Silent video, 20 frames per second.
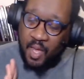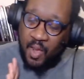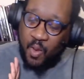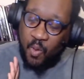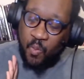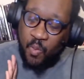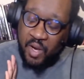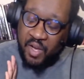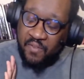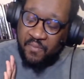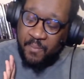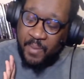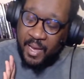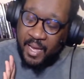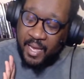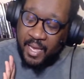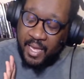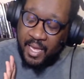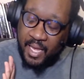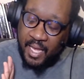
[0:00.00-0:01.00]
One of
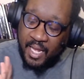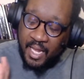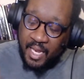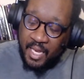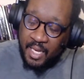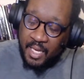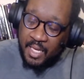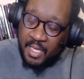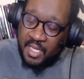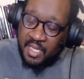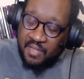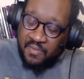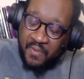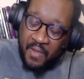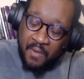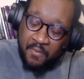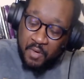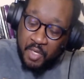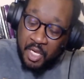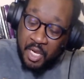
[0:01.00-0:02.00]
my least
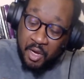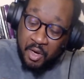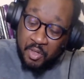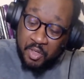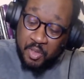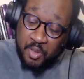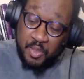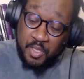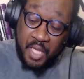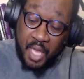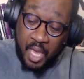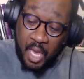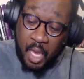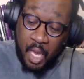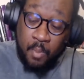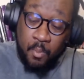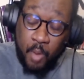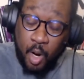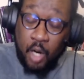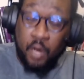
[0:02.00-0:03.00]
favorite characters
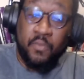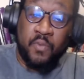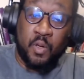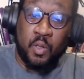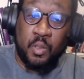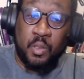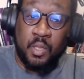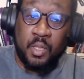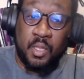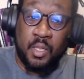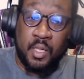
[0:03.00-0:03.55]
in Marvel,